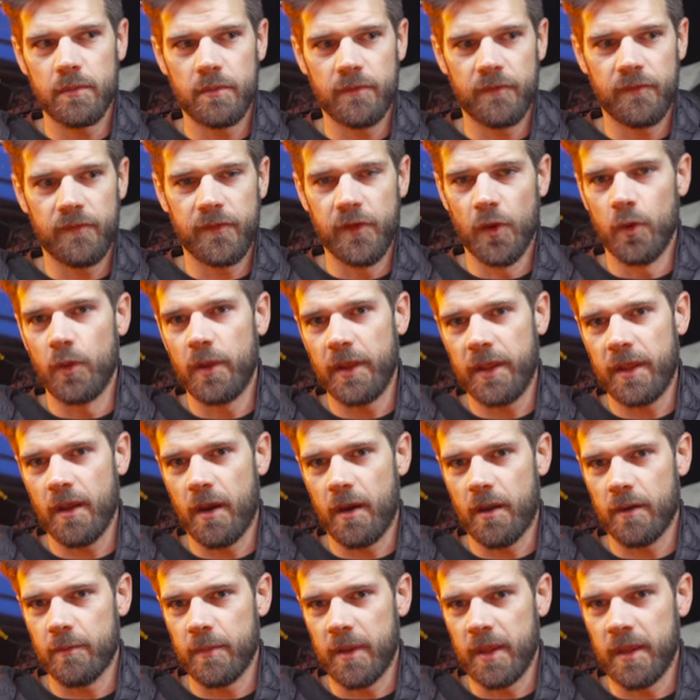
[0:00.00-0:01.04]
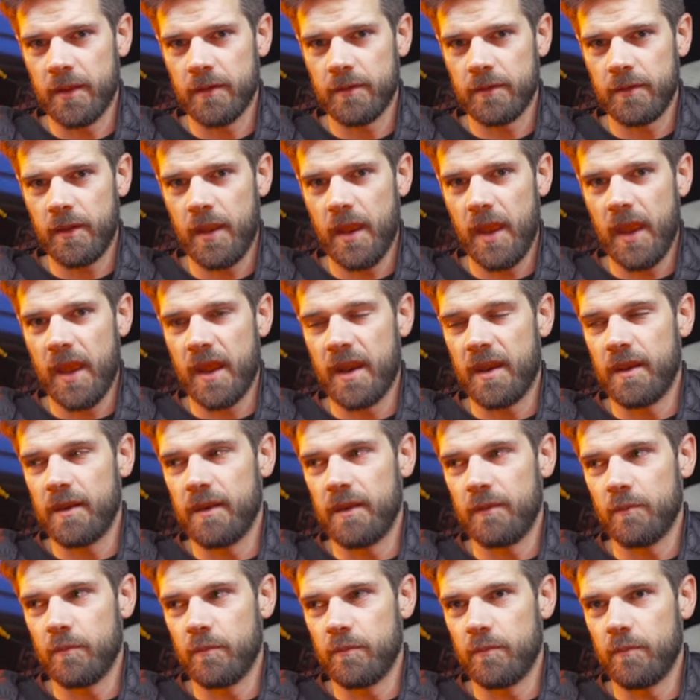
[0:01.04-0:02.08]
fuel economy. And
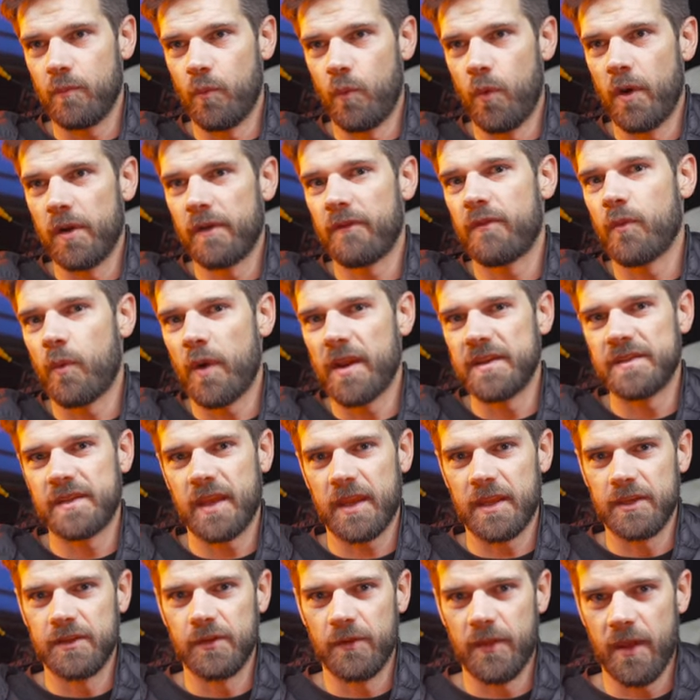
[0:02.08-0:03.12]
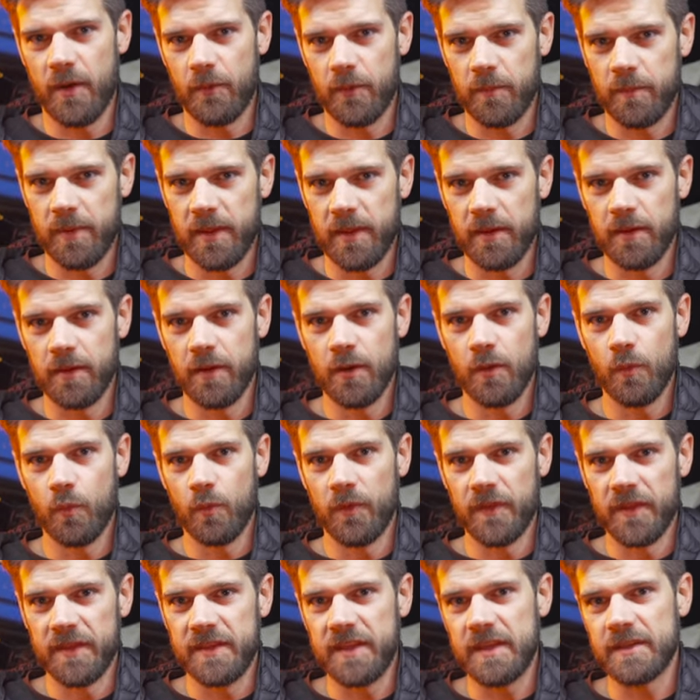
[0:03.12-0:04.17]
one of the ways they could do that would be
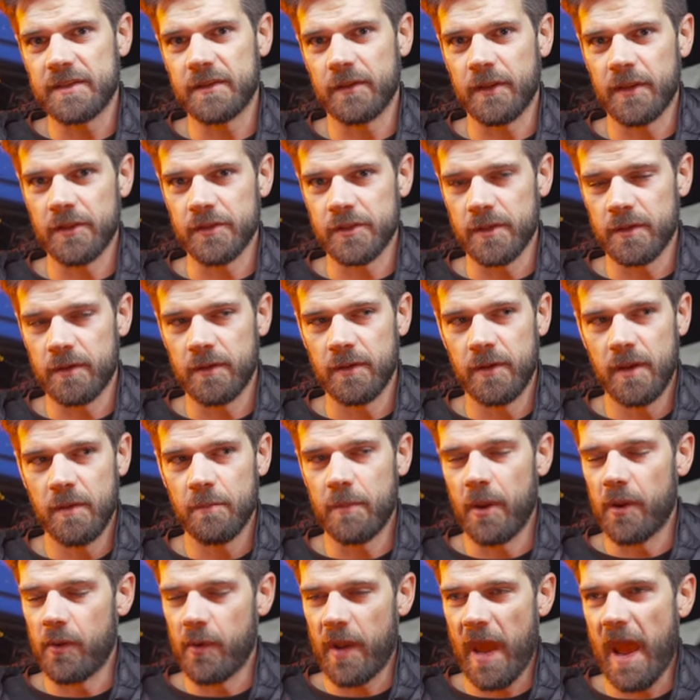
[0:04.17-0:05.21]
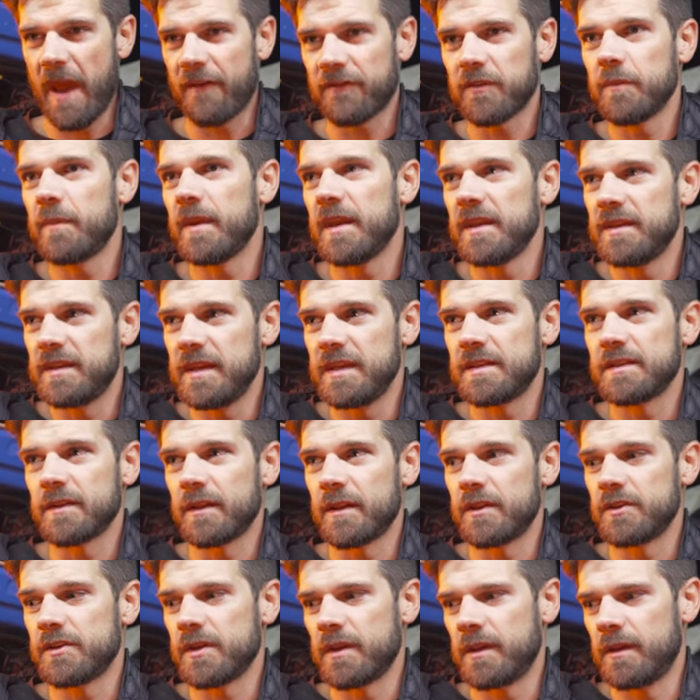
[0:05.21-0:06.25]
with a diesel engine, but it would have to be a diesel
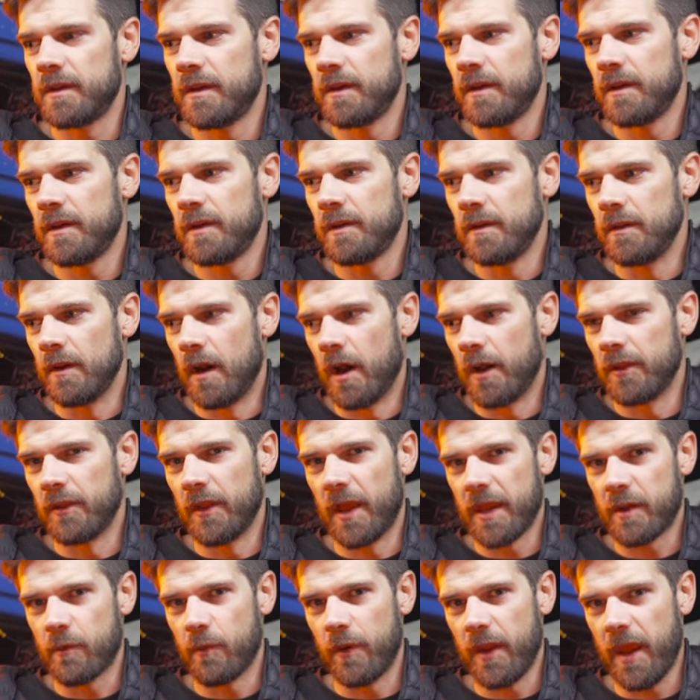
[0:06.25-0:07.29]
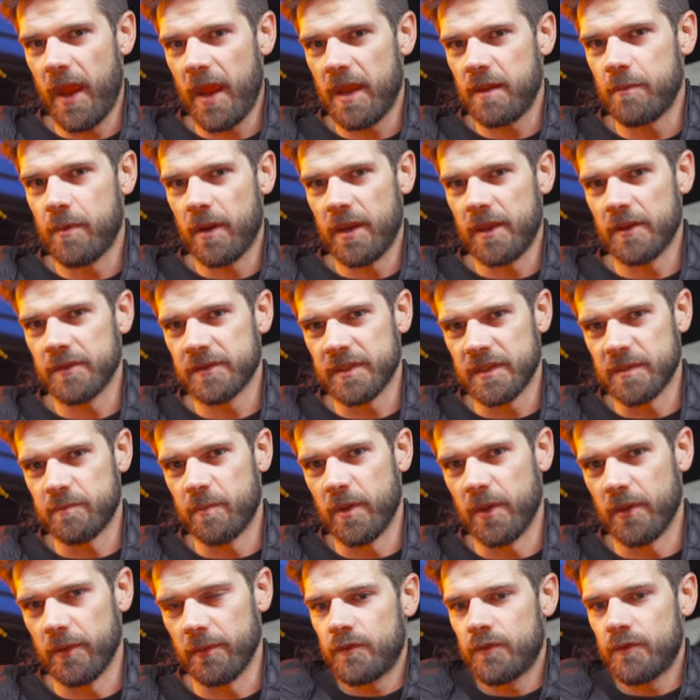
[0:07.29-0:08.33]
engine unlike what anybody else has
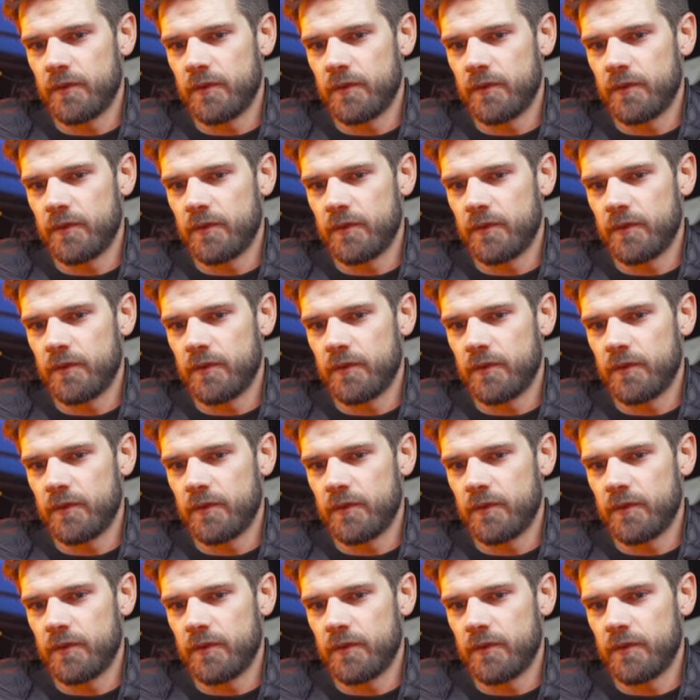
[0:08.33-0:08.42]
built.